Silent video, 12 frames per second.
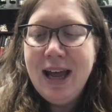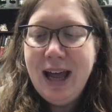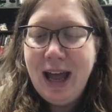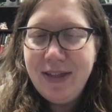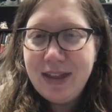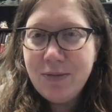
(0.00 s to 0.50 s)

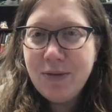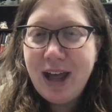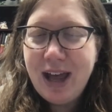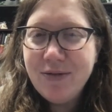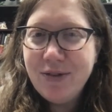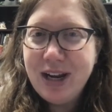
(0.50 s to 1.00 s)
And then we'll
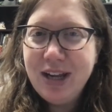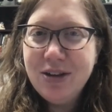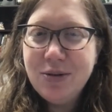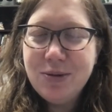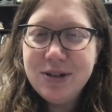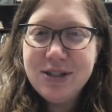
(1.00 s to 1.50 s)
have
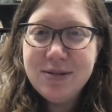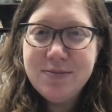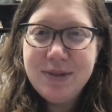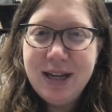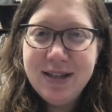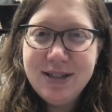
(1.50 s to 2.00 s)
regular
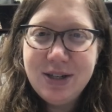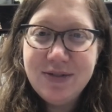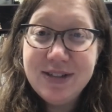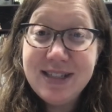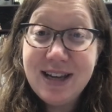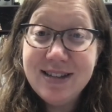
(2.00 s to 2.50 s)
worship
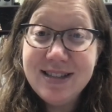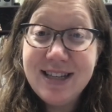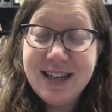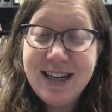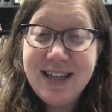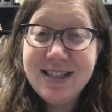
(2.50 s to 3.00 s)
service on
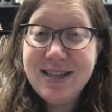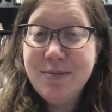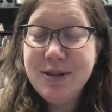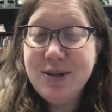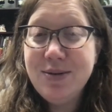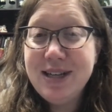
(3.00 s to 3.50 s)
Sunday,
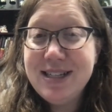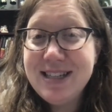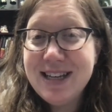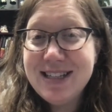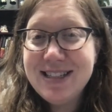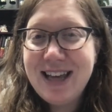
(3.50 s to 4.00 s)
December
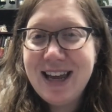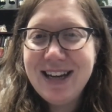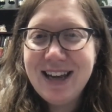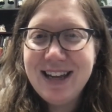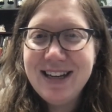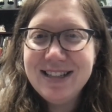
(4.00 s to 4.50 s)
26th at
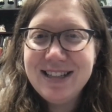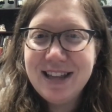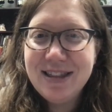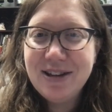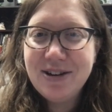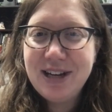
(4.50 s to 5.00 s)
9 and
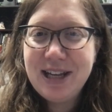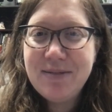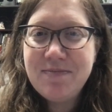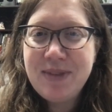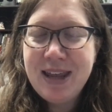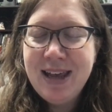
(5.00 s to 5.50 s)
10:30.
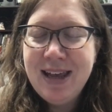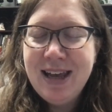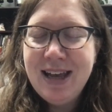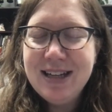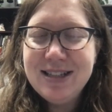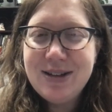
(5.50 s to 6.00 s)

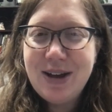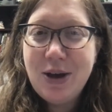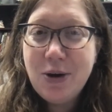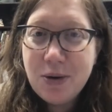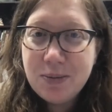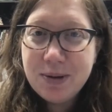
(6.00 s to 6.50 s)
And so I
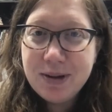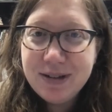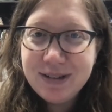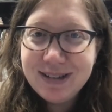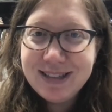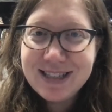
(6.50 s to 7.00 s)
hope
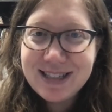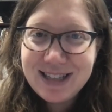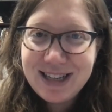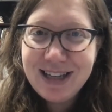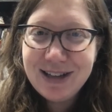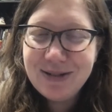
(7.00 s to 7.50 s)
to
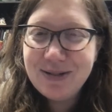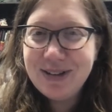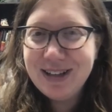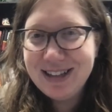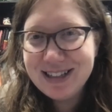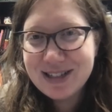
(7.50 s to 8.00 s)
see you
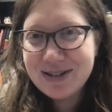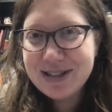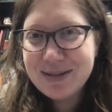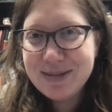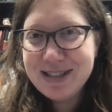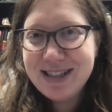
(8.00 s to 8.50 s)
this
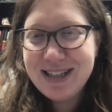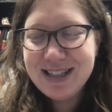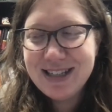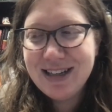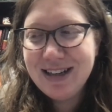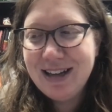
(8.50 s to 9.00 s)
Christmas
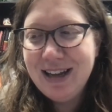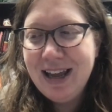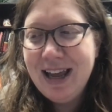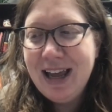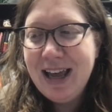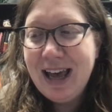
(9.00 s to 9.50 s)
season.
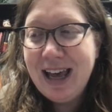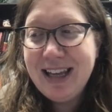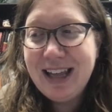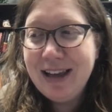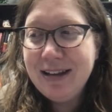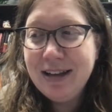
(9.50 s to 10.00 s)

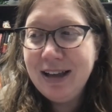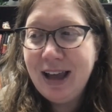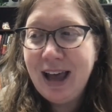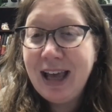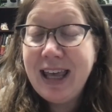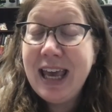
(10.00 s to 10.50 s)
I
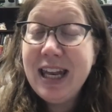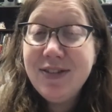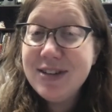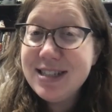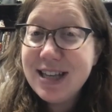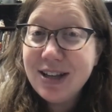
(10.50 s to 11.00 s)
can't
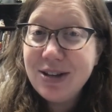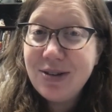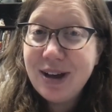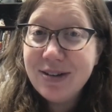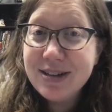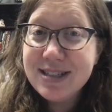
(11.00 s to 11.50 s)
even tell you
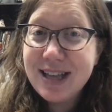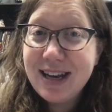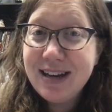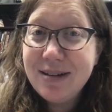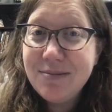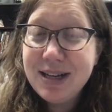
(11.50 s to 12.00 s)
how
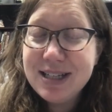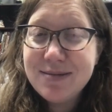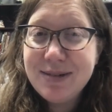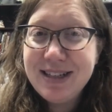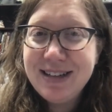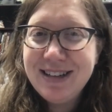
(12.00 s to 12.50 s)
excited it makes me